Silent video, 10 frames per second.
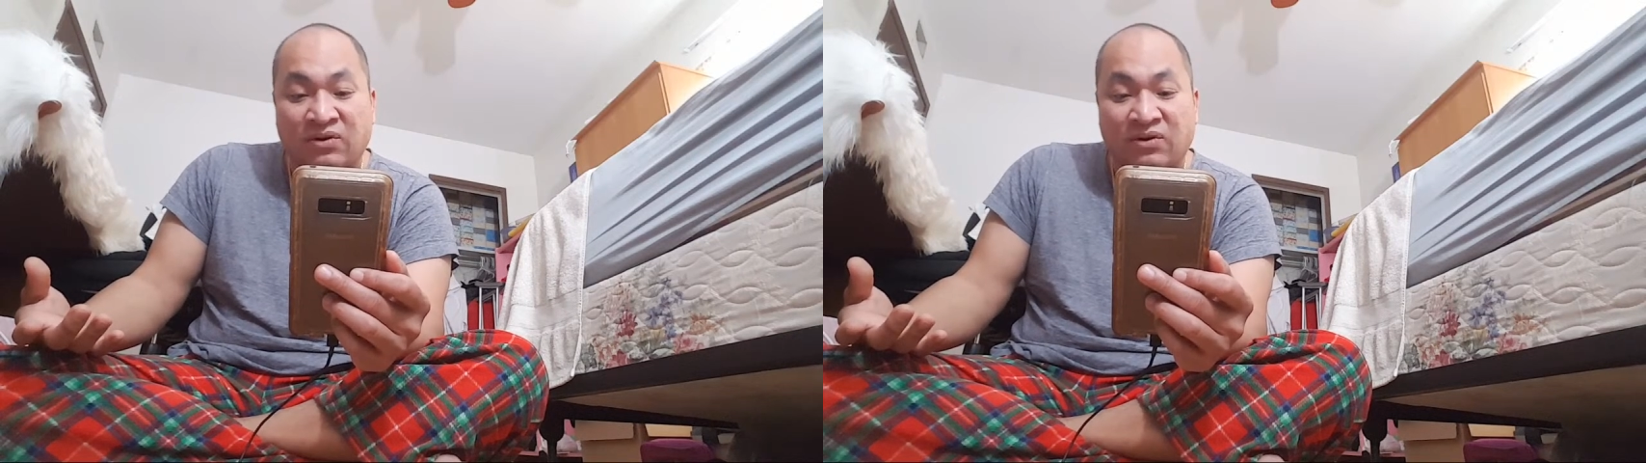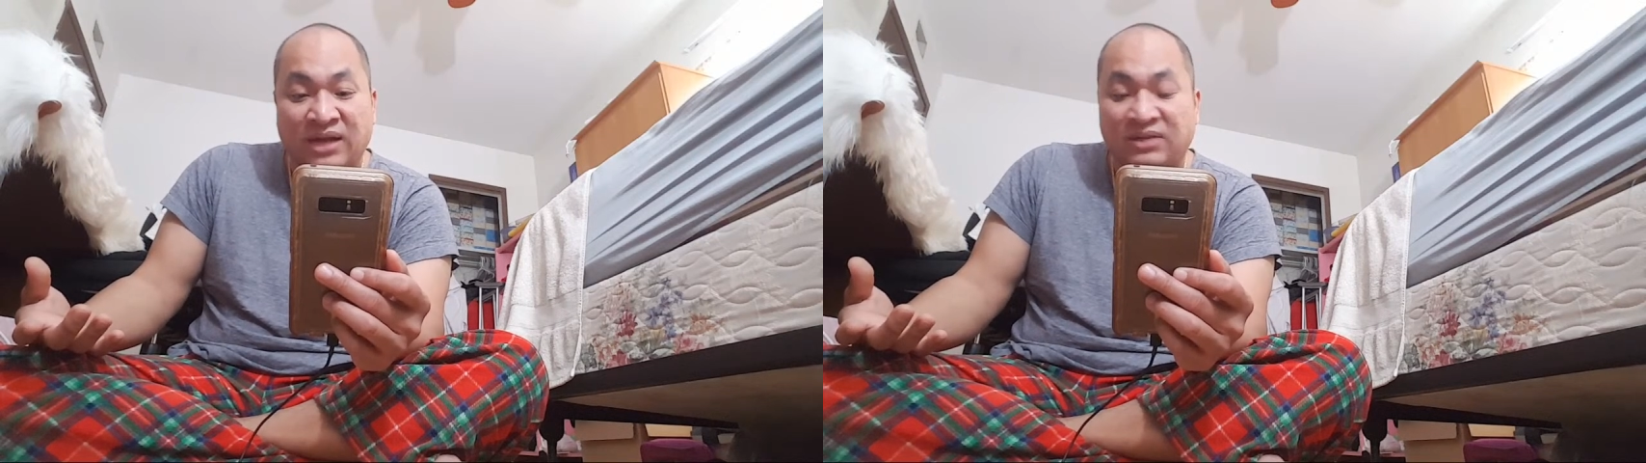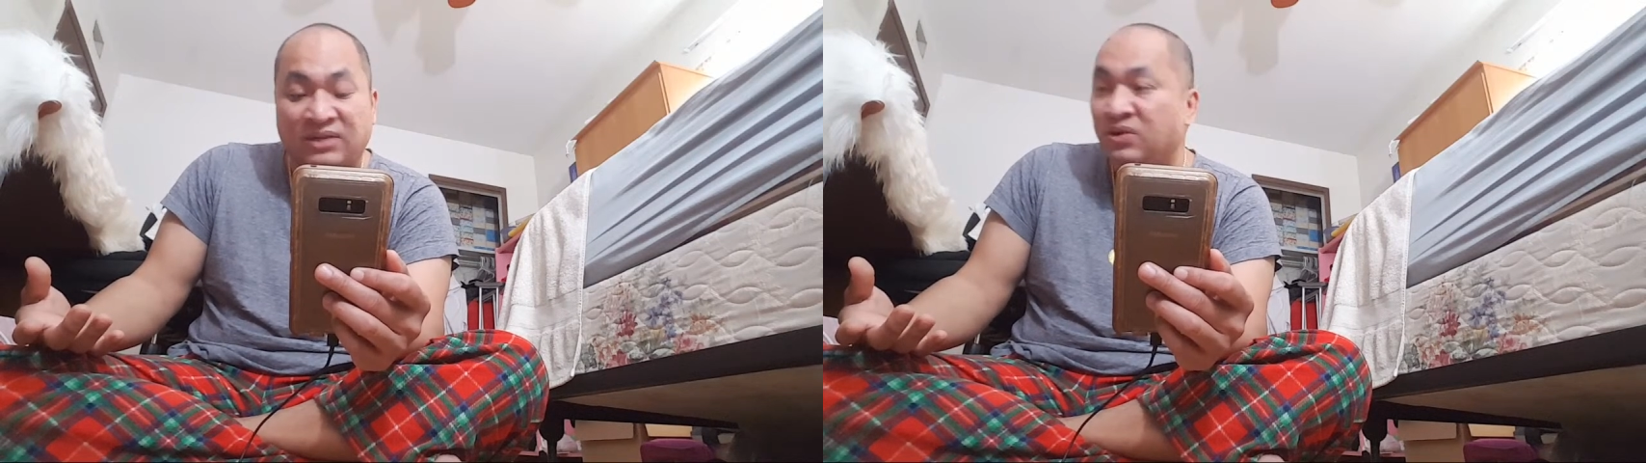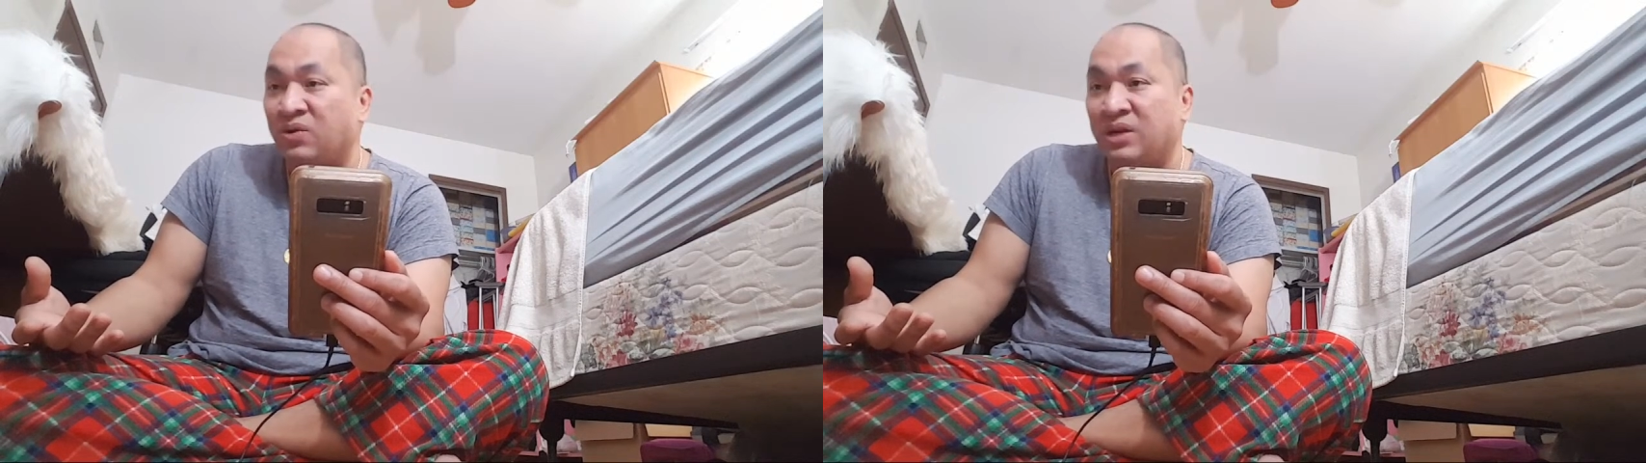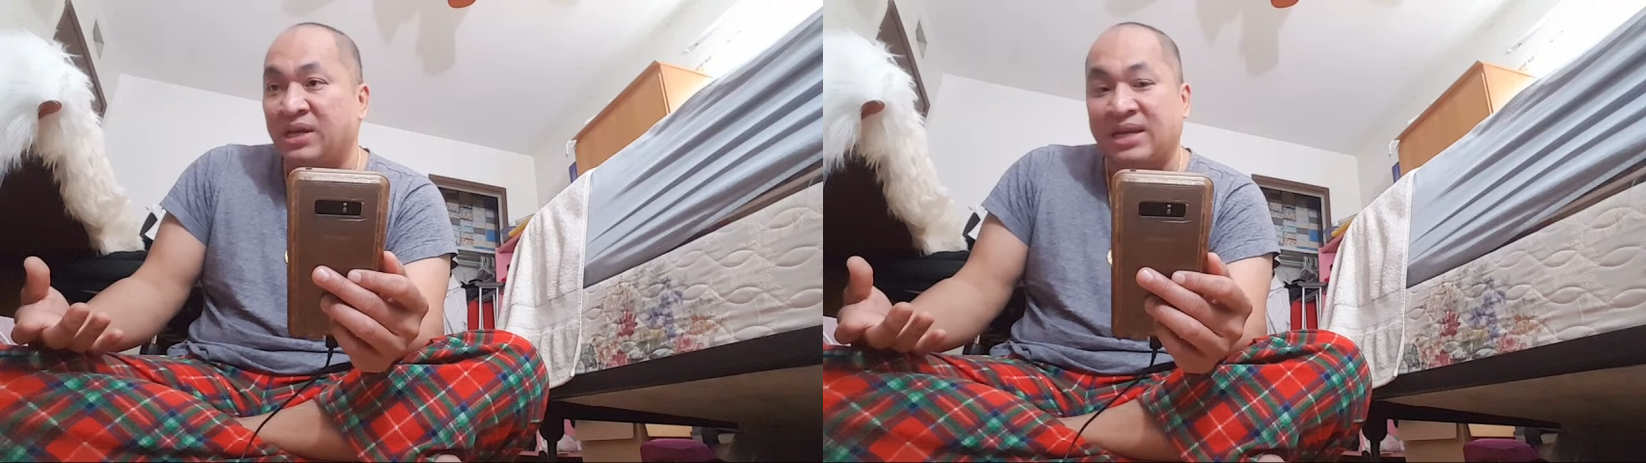create to
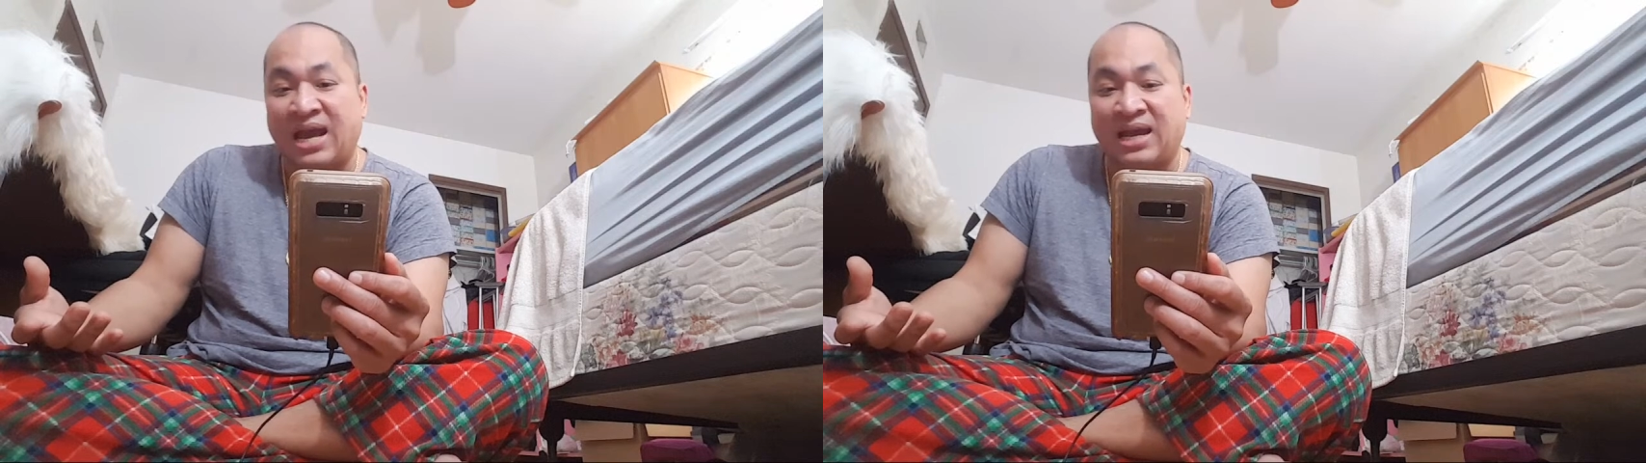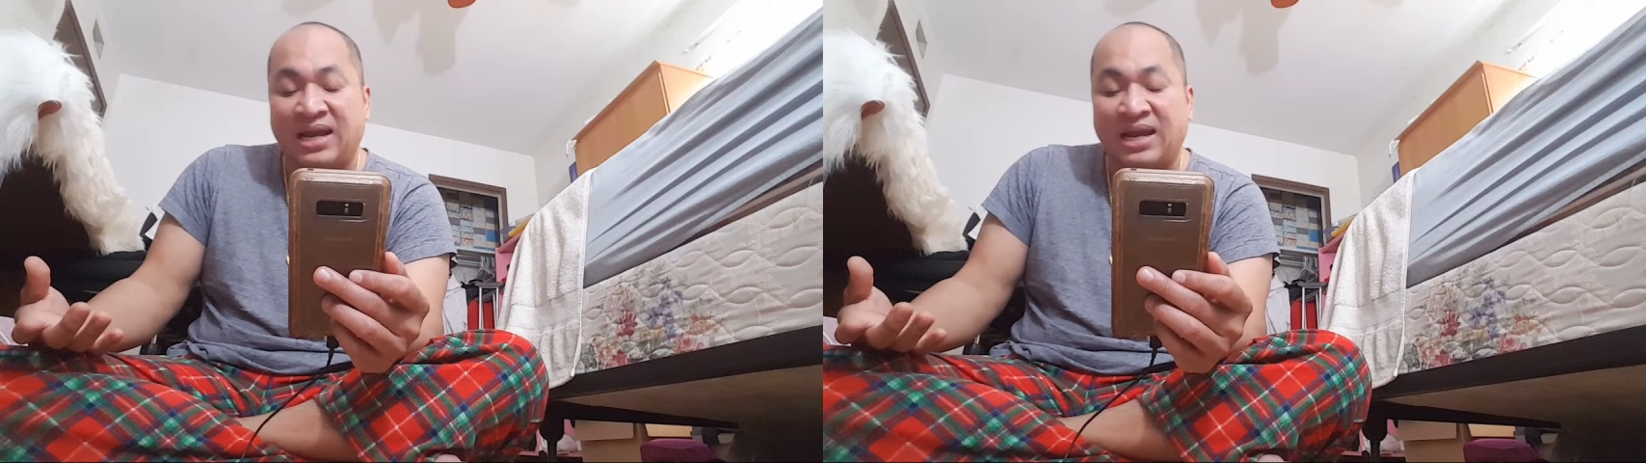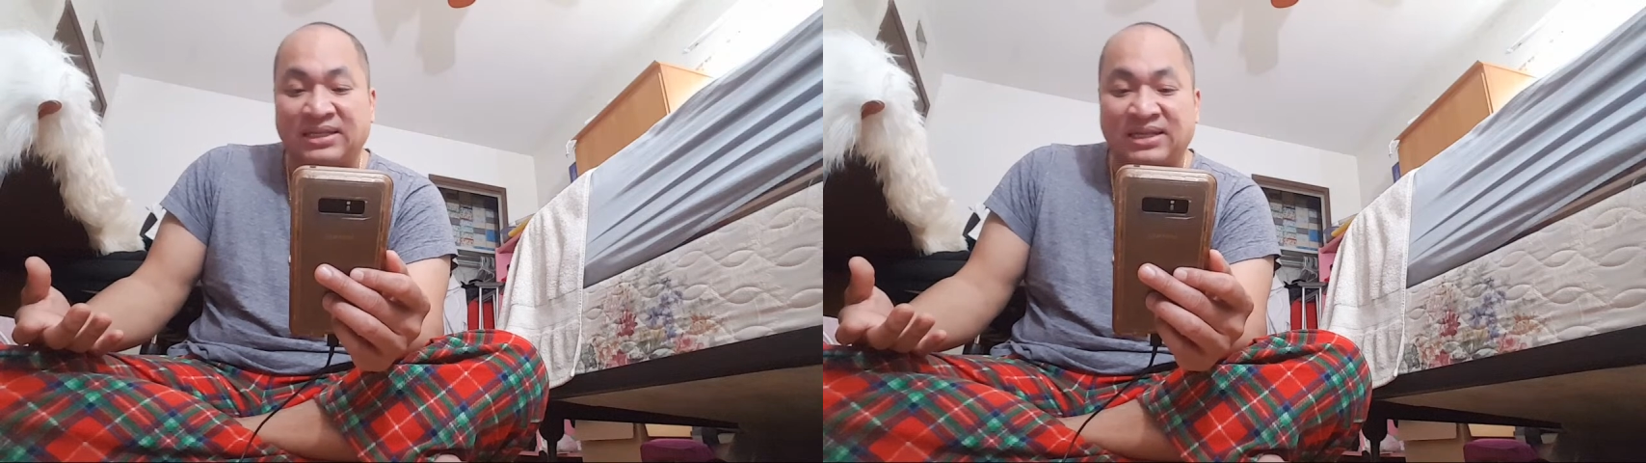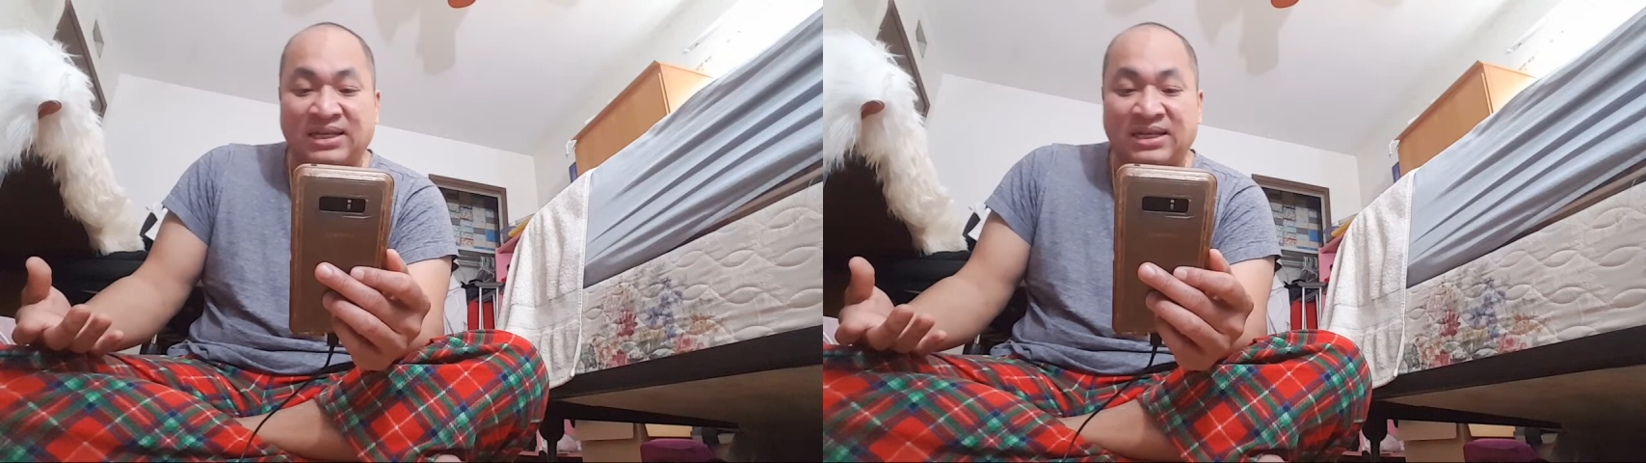nuclear annihilation.